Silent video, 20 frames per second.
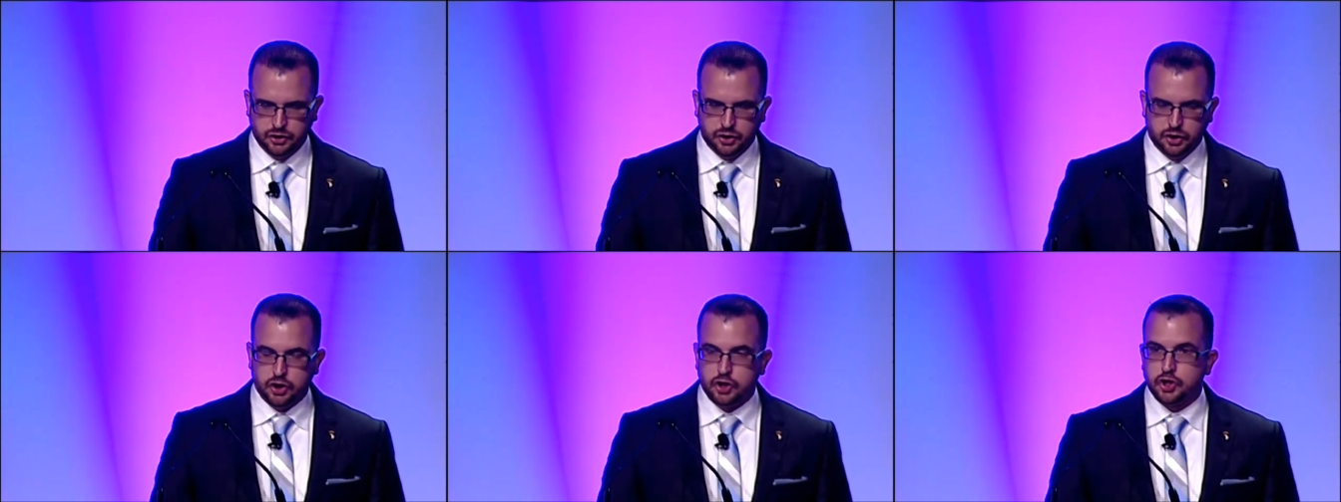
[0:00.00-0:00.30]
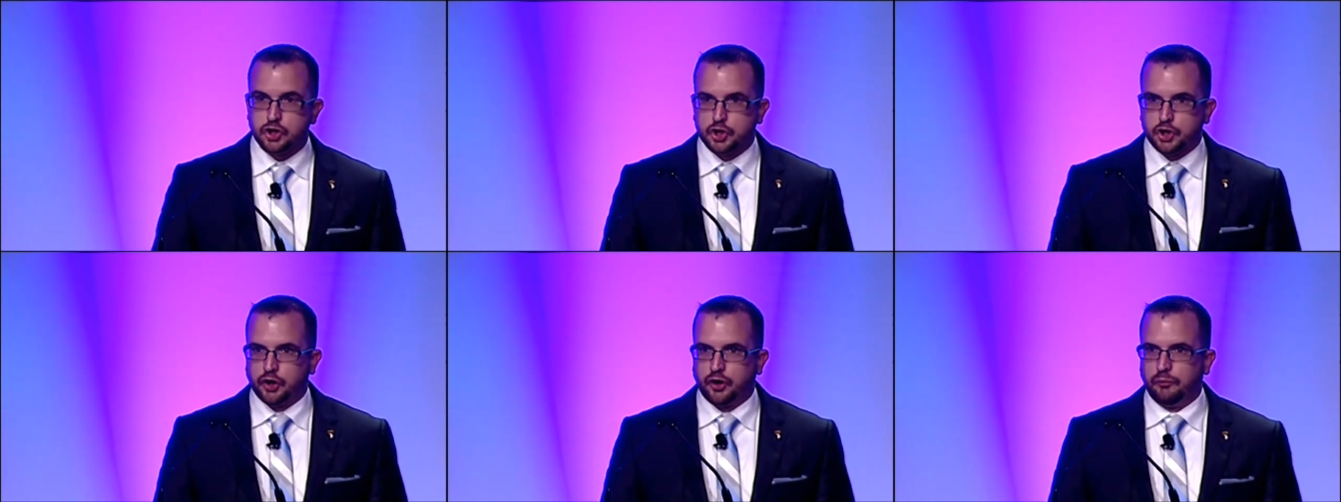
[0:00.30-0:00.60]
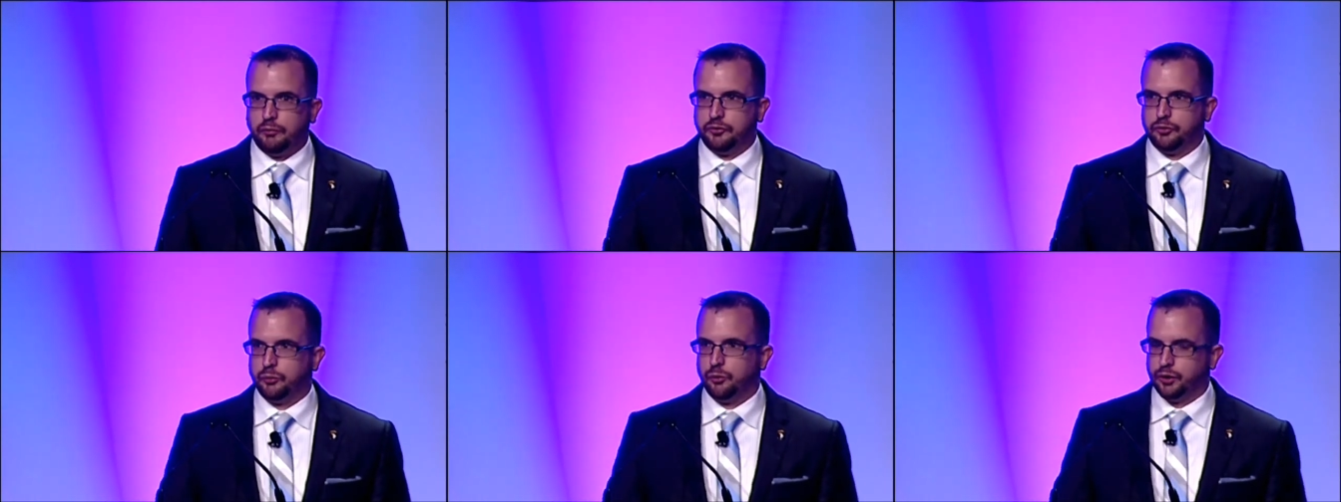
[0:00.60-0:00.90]
Sure, I
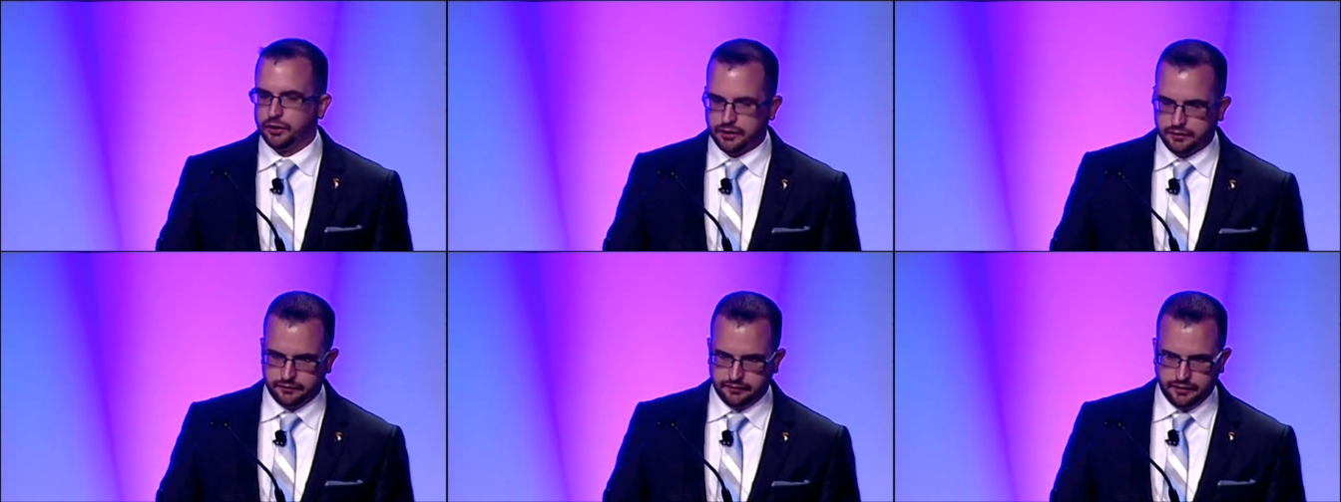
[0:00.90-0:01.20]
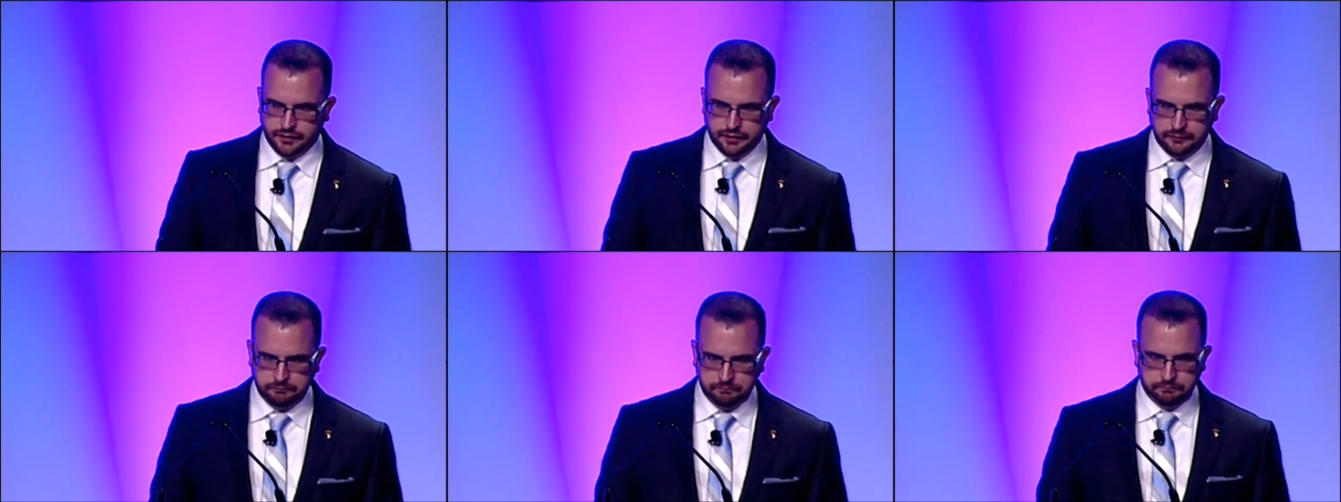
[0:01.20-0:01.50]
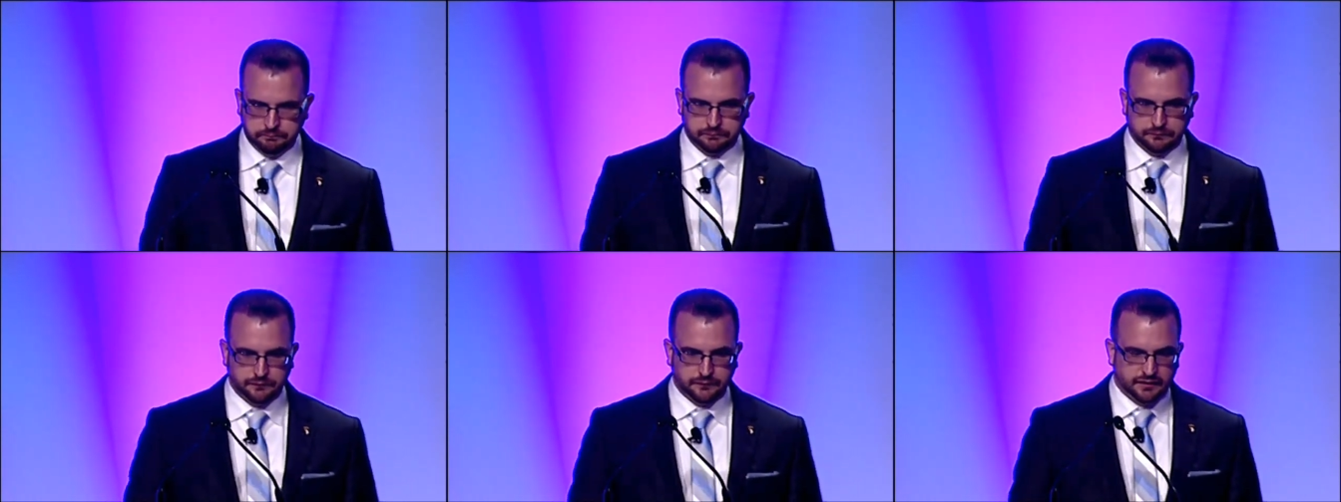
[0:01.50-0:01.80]
went to work on time,
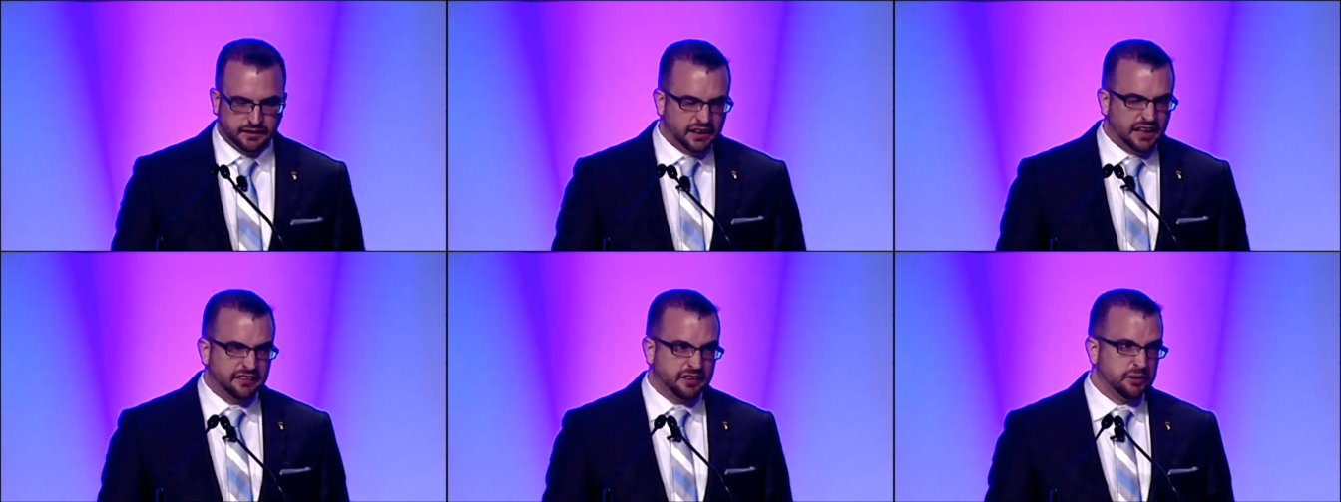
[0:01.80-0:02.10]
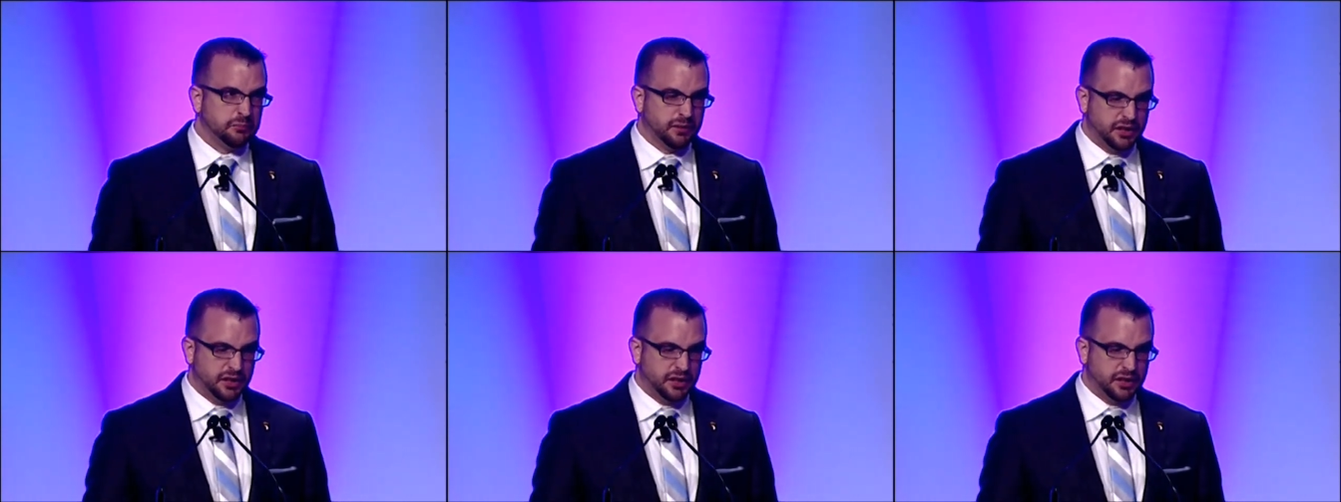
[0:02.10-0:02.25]
and I did my